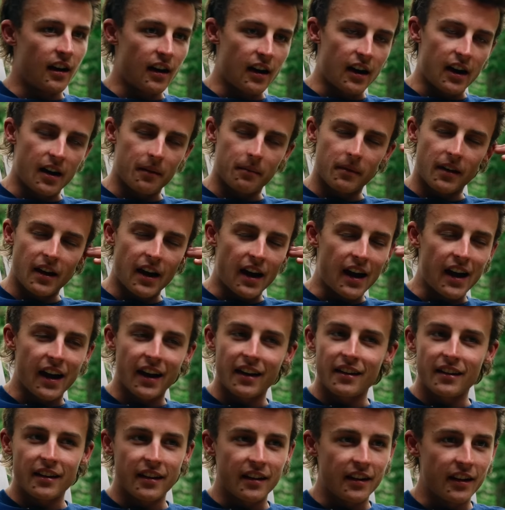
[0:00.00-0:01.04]
I'm
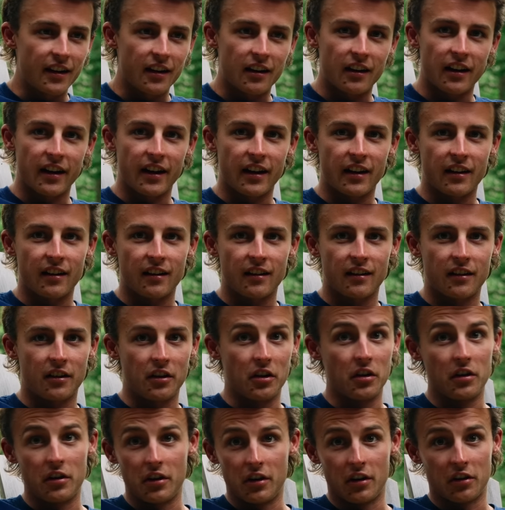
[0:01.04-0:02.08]
kind of hearing,
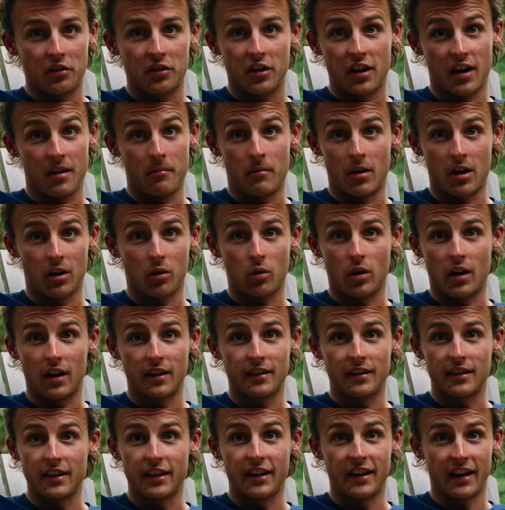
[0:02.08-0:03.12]
dude, you just cut
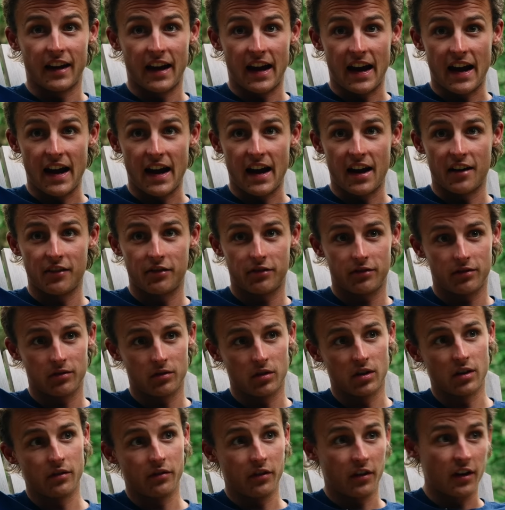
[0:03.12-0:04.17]
Marquardt's lead in half.
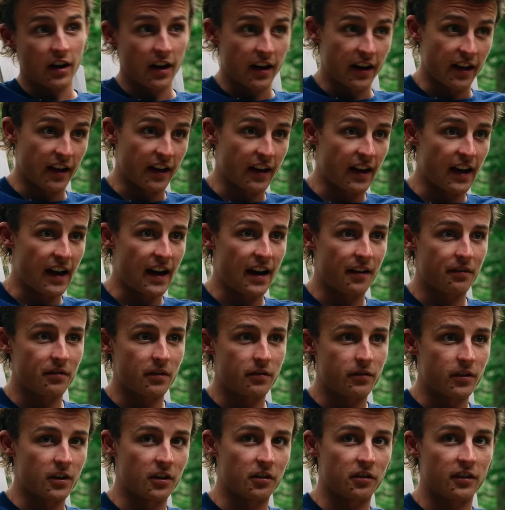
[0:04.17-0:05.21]
Well, if you cut it in half the
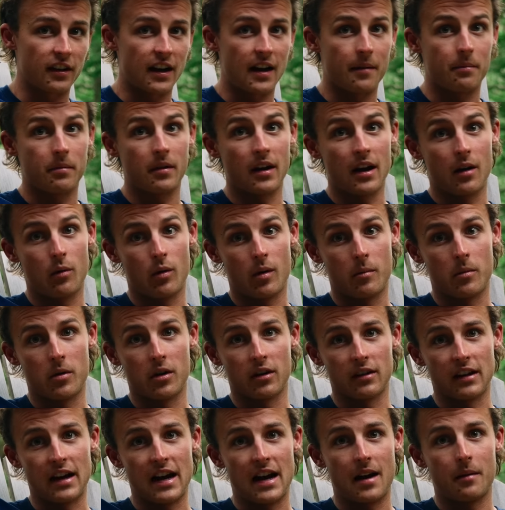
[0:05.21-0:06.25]
first lap, you got one
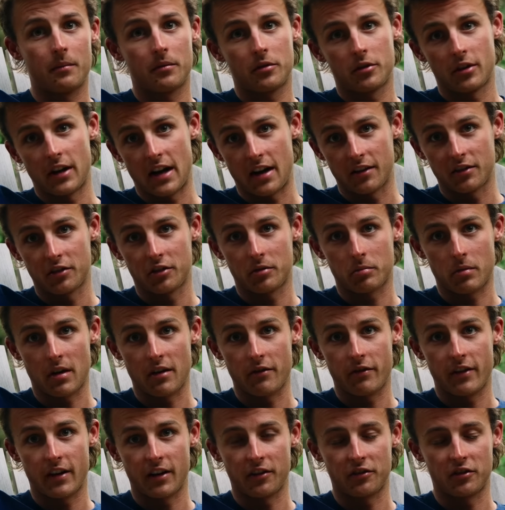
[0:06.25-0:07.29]
more lap. So now it's a sprint
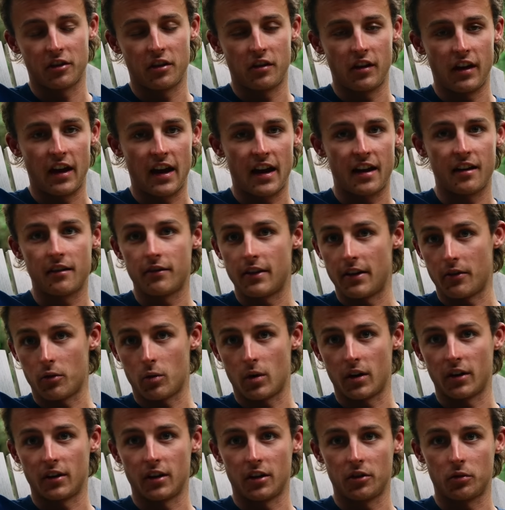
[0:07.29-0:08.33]
finish to the end if
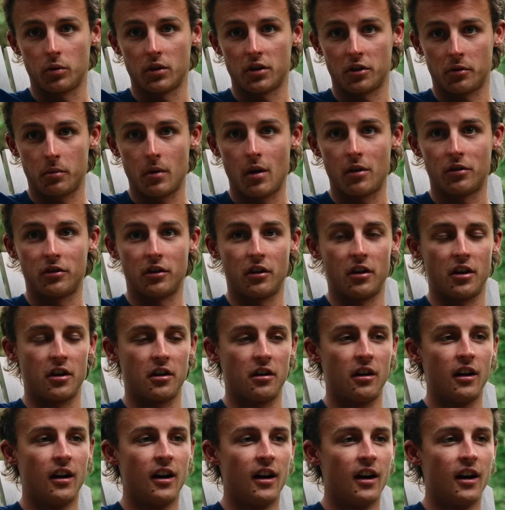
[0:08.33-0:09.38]
everyone does what they're supposed to do.